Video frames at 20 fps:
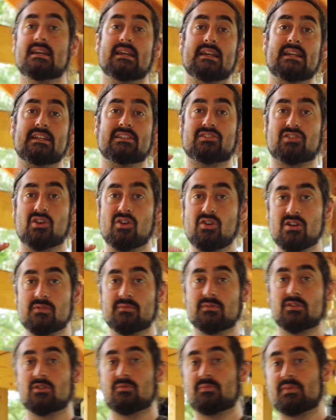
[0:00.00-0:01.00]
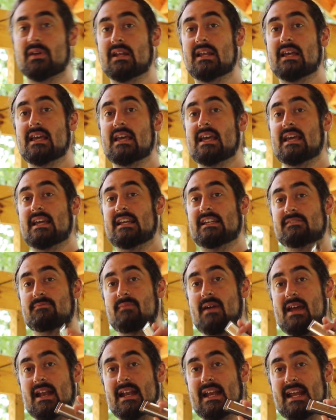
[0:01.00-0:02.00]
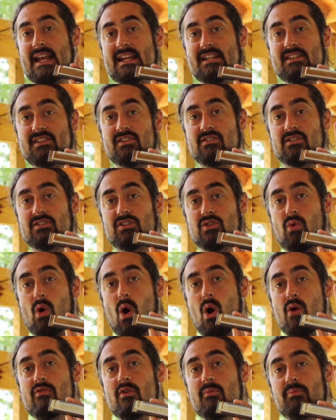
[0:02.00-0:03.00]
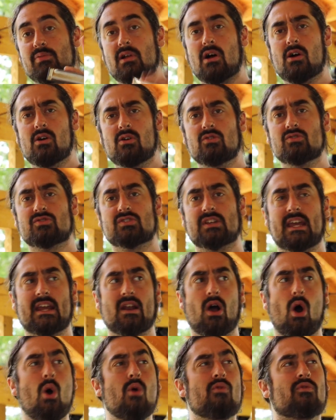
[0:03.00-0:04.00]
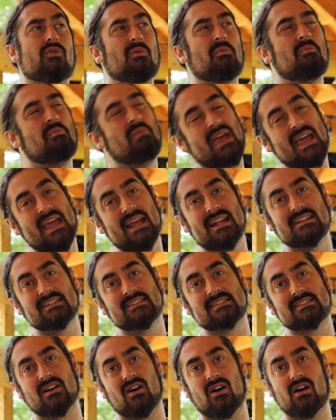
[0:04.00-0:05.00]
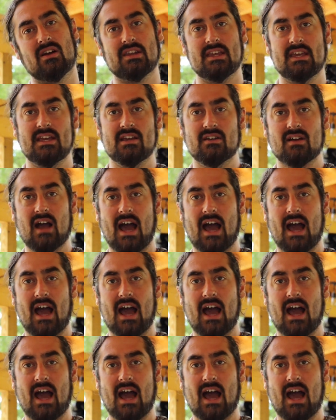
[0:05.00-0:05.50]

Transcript: He's tuned them a little bit. He's made it easier to do overblows and overbends on here.